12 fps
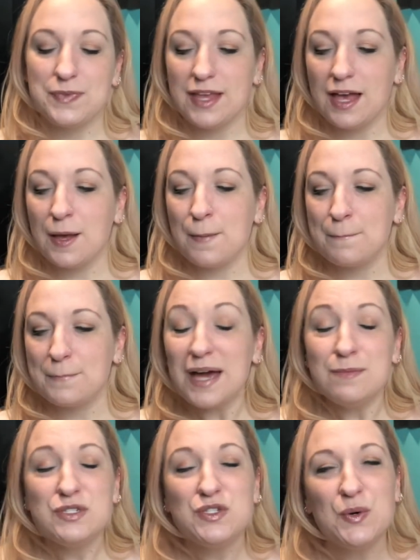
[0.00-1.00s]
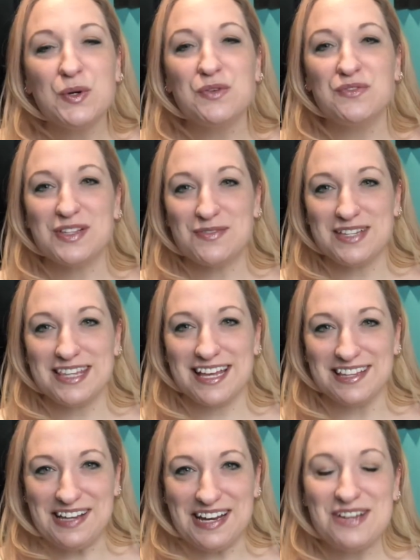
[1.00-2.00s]
Um, I'm sort of living that
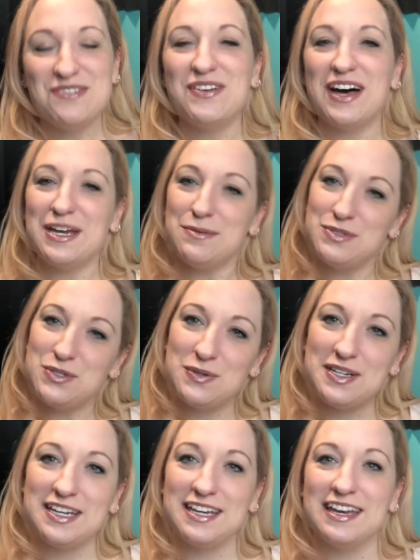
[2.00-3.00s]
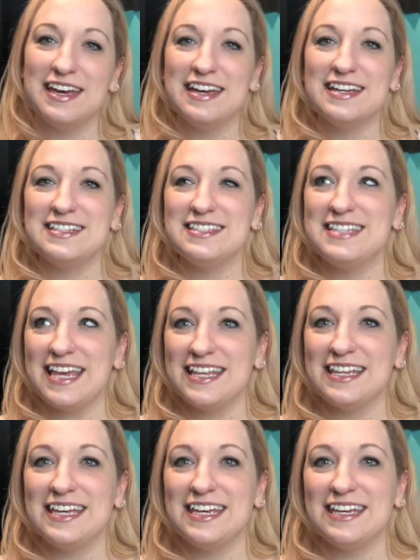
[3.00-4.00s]
life. I am doing
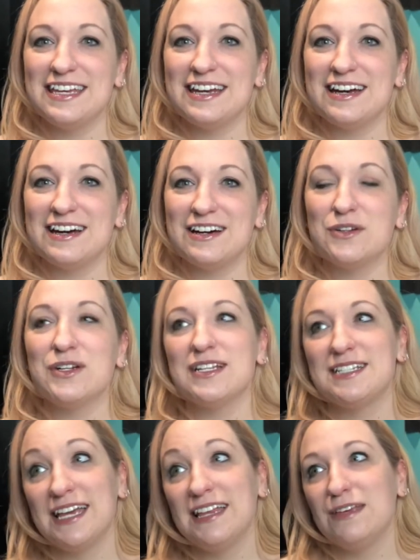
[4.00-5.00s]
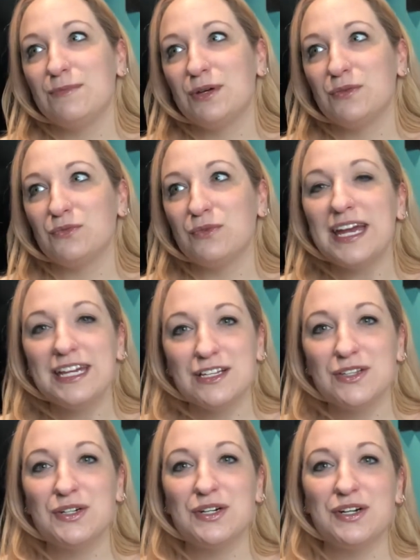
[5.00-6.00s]
daily, uh, or not daily, but
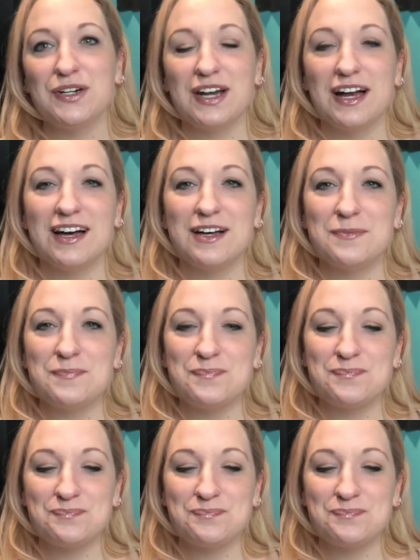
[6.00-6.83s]
regular um,